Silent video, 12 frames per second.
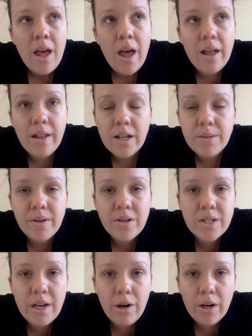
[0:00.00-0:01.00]
and that's
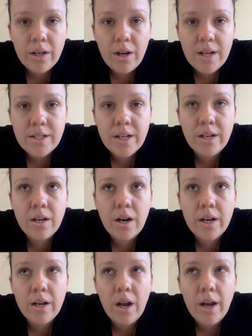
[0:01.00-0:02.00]
because they're only
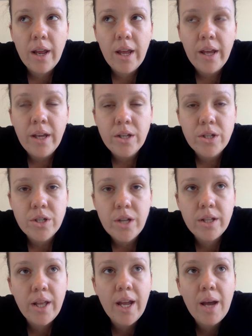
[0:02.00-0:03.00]
$19.99 each,
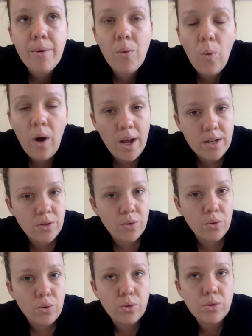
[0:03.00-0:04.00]
and they come in white
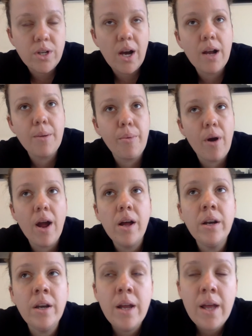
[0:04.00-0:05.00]
or dark
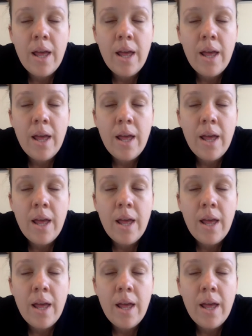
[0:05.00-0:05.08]
brown.